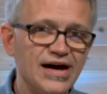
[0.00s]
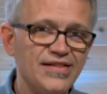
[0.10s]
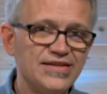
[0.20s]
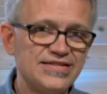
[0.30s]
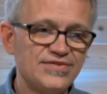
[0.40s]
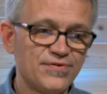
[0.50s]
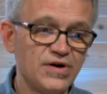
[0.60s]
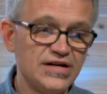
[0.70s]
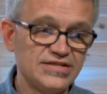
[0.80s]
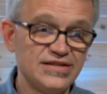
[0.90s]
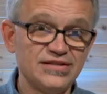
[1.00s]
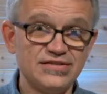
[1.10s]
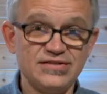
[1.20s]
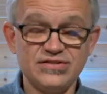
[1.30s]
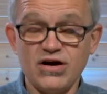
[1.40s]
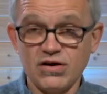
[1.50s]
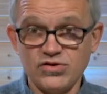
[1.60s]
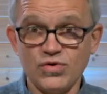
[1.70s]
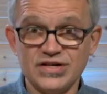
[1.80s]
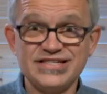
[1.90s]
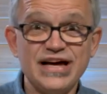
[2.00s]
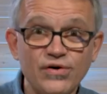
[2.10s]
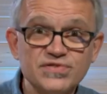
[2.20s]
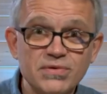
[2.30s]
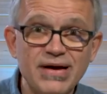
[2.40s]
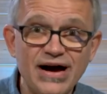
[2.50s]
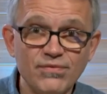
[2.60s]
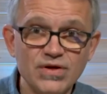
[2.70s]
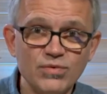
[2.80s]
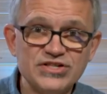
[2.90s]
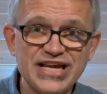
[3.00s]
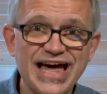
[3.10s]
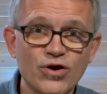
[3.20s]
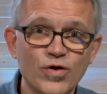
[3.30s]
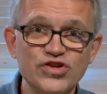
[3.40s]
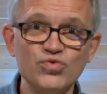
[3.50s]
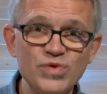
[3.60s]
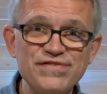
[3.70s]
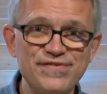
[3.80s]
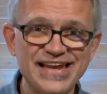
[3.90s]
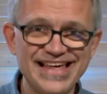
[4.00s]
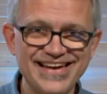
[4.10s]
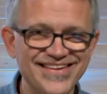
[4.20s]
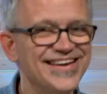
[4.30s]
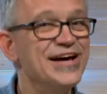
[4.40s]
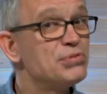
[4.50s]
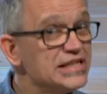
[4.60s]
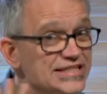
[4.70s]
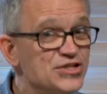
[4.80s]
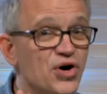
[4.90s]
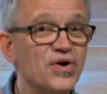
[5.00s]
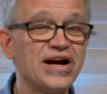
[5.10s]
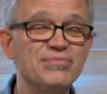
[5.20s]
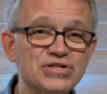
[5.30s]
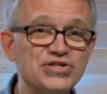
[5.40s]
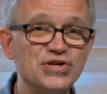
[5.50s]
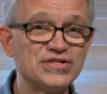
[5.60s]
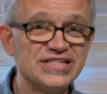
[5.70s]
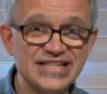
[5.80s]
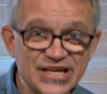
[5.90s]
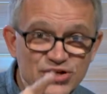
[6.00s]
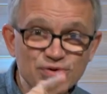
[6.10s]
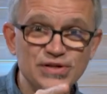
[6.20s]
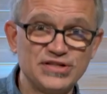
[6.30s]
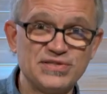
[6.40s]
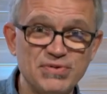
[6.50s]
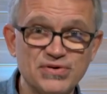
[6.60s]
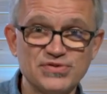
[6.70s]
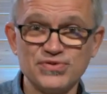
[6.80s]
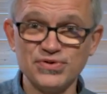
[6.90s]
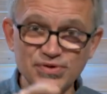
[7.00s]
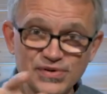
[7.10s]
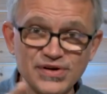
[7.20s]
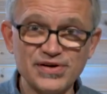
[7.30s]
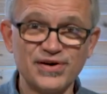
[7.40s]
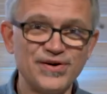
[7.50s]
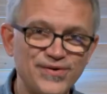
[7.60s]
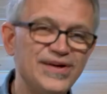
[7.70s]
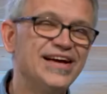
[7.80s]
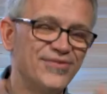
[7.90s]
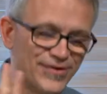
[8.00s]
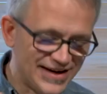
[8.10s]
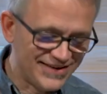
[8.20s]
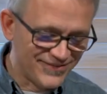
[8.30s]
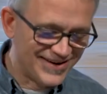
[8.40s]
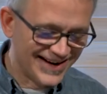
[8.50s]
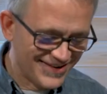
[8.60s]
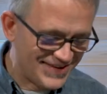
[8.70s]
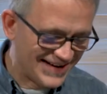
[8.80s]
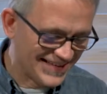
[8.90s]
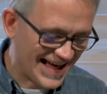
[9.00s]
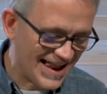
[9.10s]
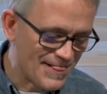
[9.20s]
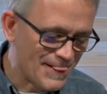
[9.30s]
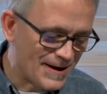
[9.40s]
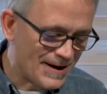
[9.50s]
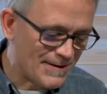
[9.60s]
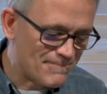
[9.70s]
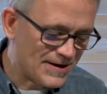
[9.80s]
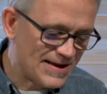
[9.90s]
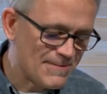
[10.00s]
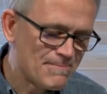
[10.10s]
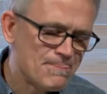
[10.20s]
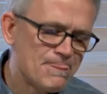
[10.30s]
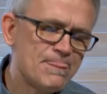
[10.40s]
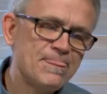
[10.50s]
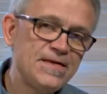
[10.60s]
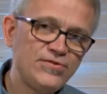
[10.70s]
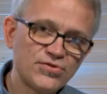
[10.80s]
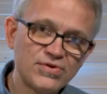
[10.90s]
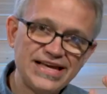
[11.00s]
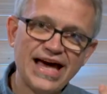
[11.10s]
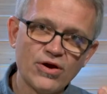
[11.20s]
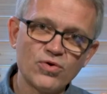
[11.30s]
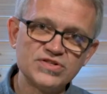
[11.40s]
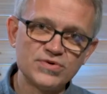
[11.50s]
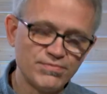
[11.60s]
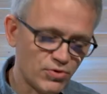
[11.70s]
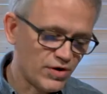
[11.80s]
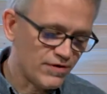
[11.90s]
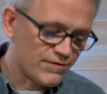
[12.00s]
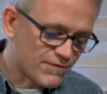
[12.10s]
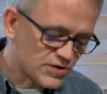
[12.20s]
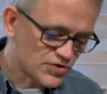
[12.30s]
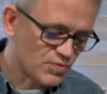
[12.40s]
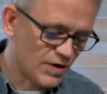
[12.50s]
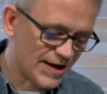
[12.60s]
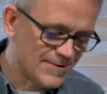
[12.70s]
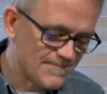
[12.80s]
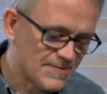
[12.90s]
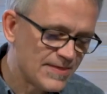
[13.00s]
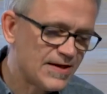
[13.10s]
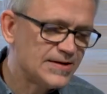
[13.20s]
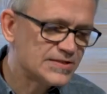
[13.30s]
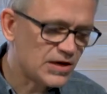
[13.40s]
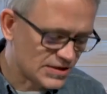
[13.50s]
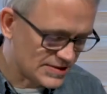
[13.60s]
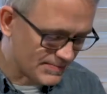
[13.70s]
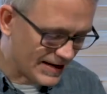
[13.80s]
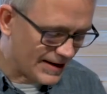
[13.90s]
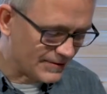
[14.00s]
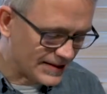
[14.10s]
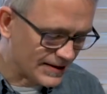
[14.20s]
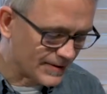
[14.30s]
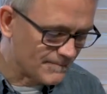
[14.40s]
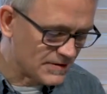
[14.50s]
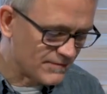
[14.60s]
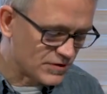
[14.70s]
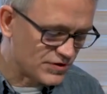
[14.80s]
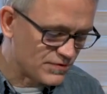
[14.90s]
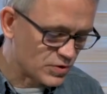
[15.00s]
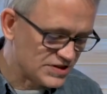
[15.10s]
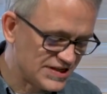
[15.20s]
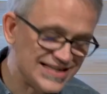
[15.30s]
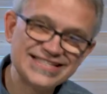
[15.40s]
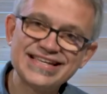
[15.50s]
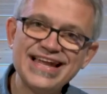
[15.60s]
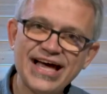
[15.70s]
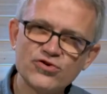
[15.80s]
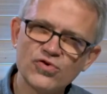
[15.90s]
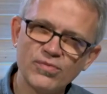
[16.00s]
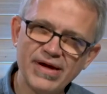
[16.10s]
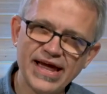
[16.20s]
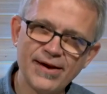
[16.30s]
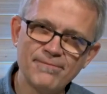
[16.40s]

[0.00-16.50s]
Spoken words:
This is for us to talk to ourselves about. Which category do we fit in? Please don't come to church and say, you look spiritual, you look carnal. We're not about that. But these three categories are important. First one that it talks about here in verse 14 is the natural man.